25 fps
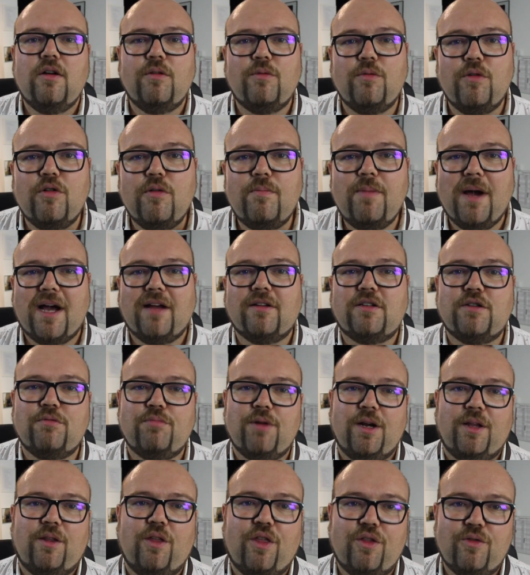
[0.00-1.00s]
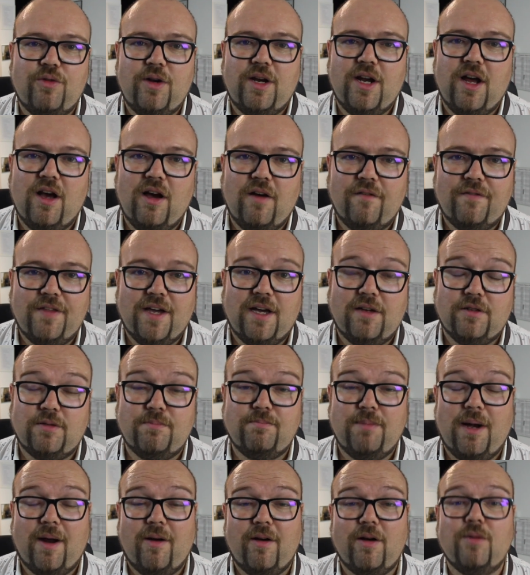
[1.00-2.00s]
We're about to break the
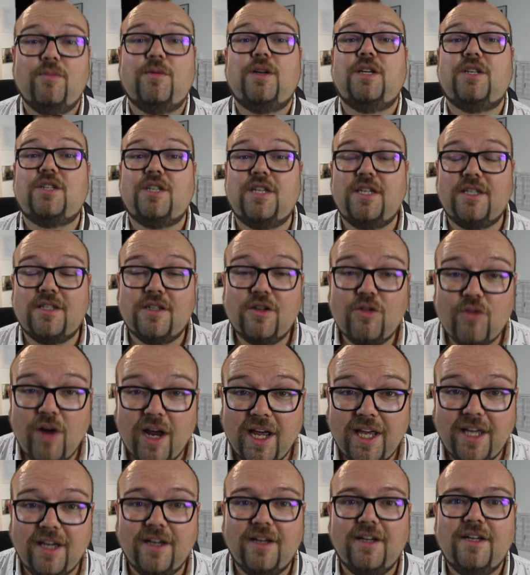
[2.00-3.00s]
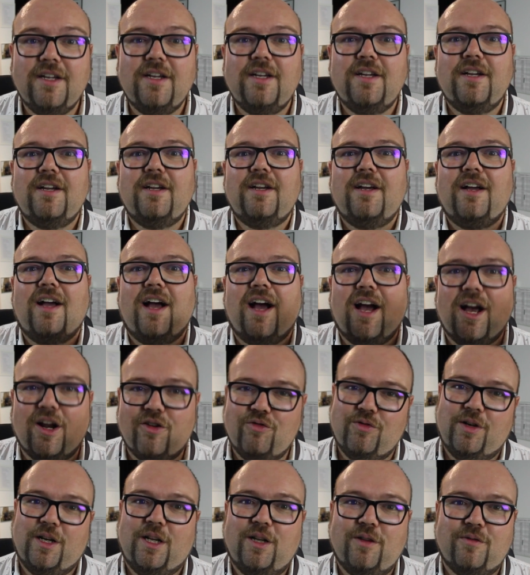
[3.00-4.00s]
3,500 barrier, which is great.
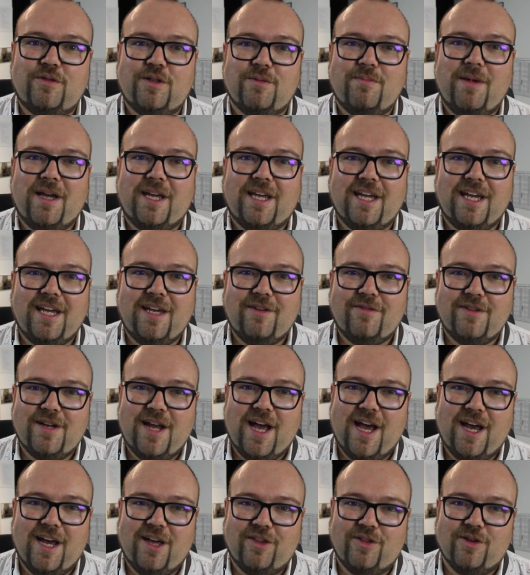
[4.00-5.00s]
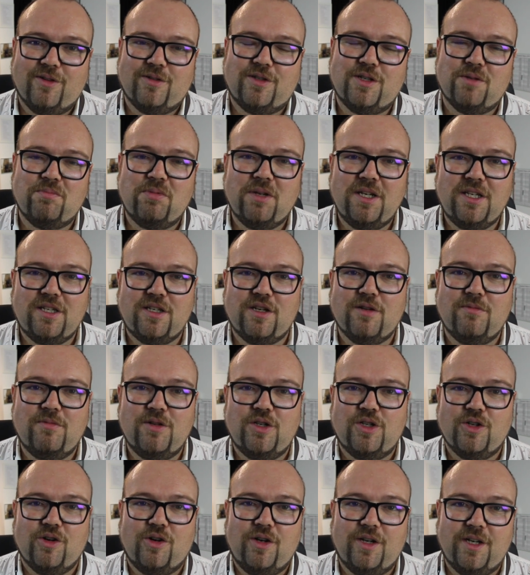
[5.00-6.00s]
I'd really love to make it even higher though, so please come
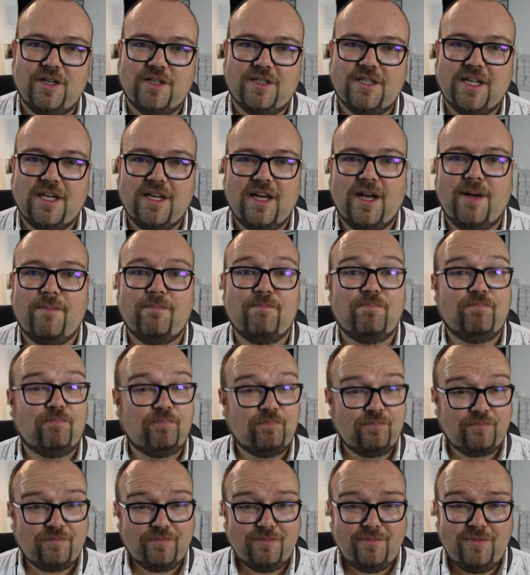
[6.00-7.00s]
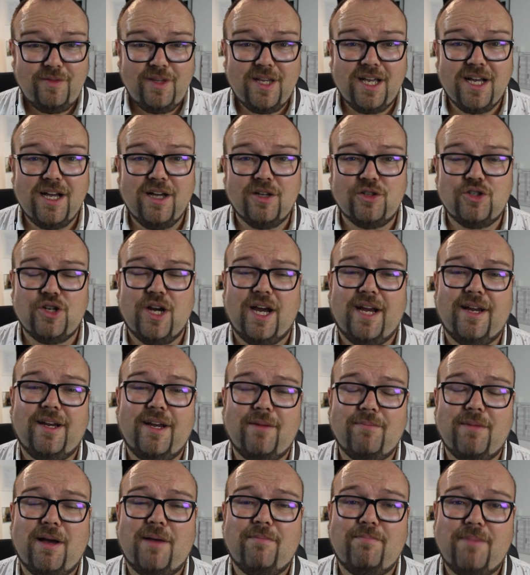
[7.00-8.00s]
and join us. I'll
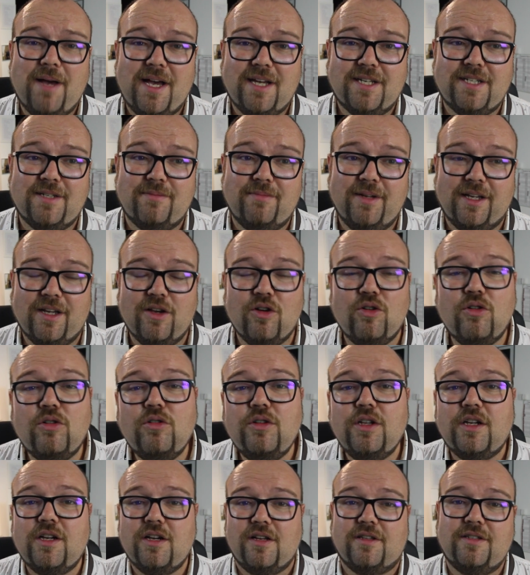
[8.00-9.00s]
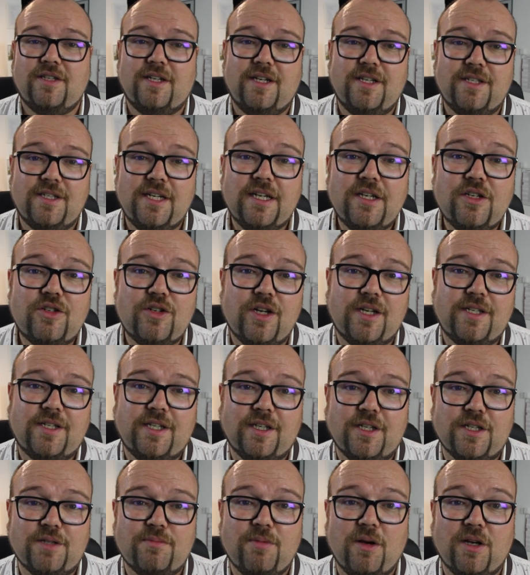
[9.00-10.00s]
try my best to make all the content as
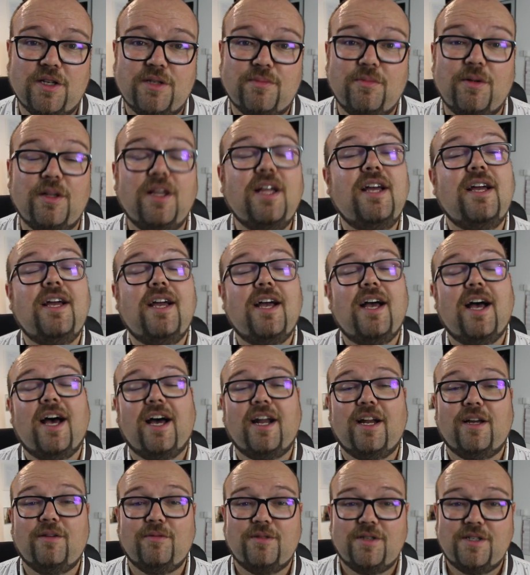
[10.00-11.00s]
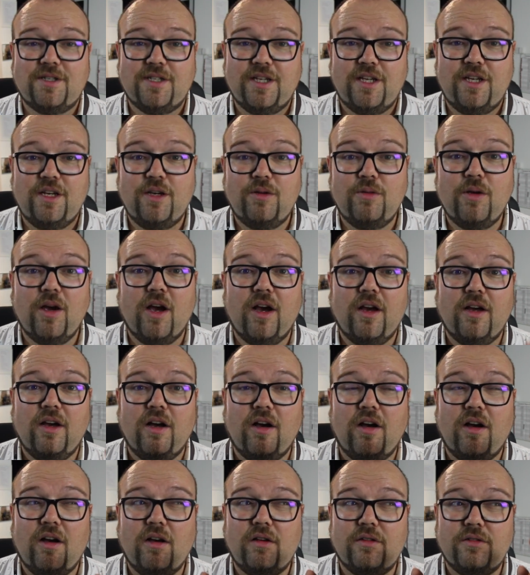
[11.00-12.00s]
interesting as possible, and I will see you
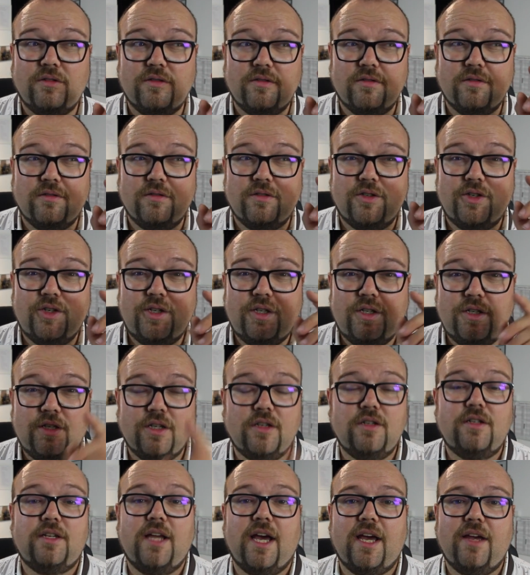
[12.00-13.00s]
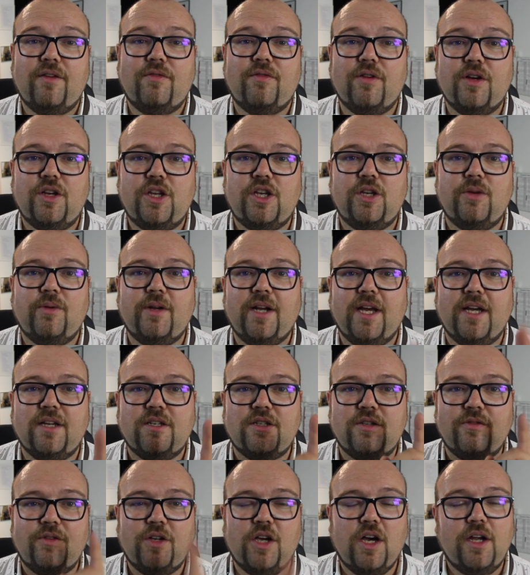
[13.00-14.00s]
on Sunday for a Q&A.
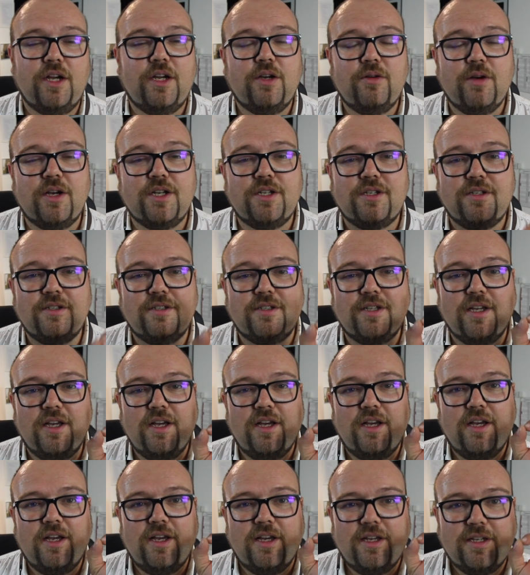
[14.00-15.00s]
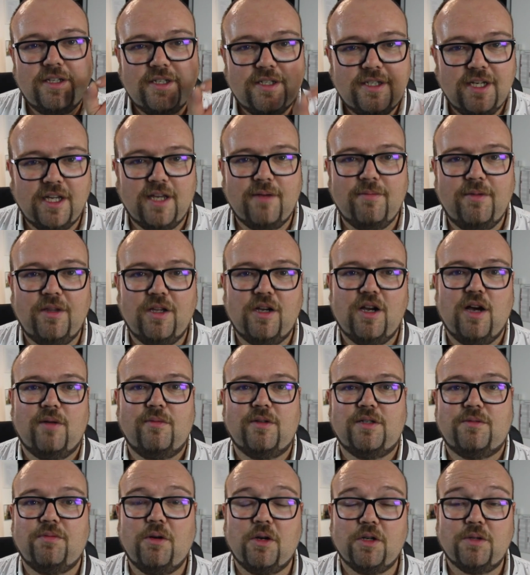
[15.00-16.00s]
So if you've got any questions, stick them in the
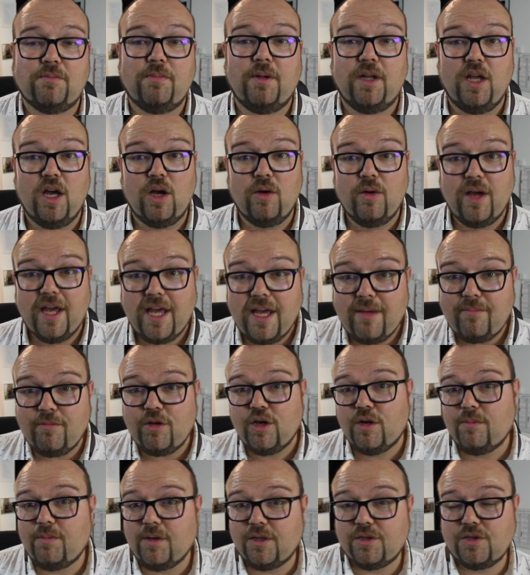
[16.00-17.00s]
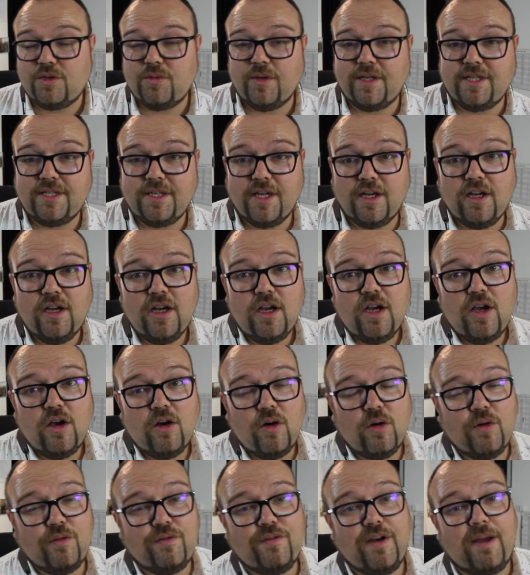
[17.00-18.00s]
comments box below, hit me up on Twitter,
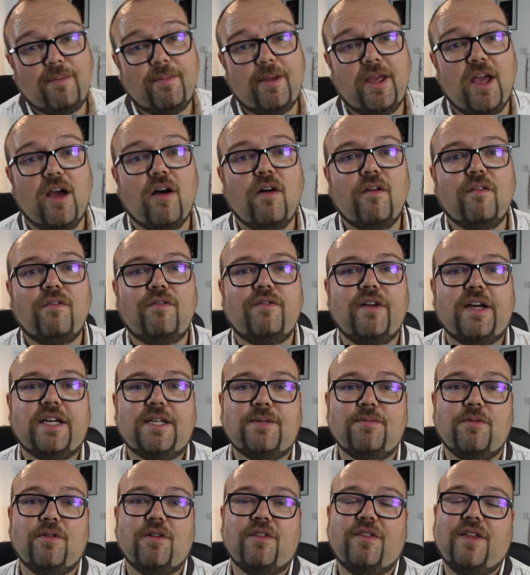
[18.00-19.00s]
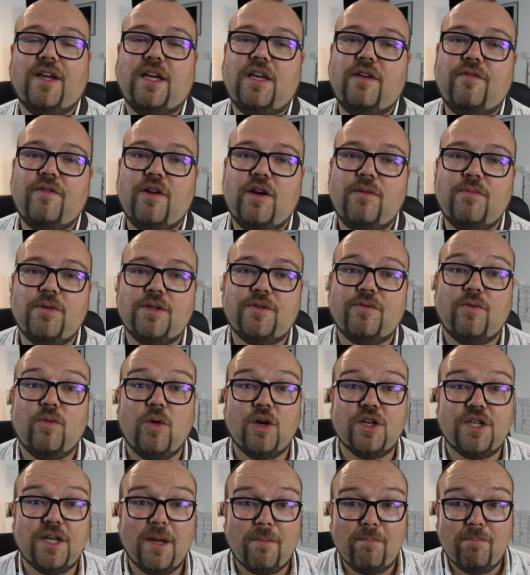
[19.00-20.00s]
or find me on Facebook. Thank you very much for
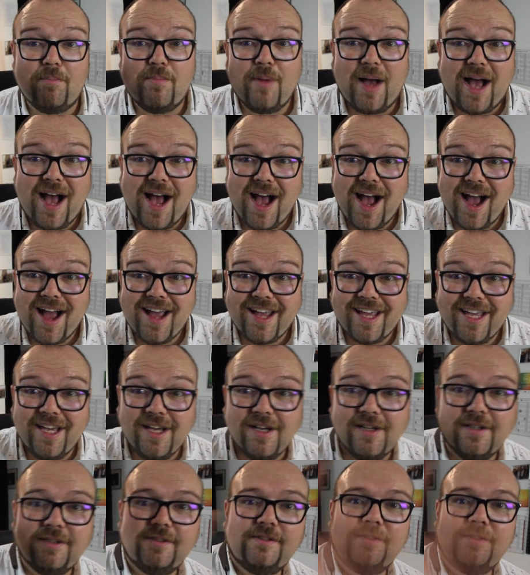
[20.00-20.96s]
watching. Bye.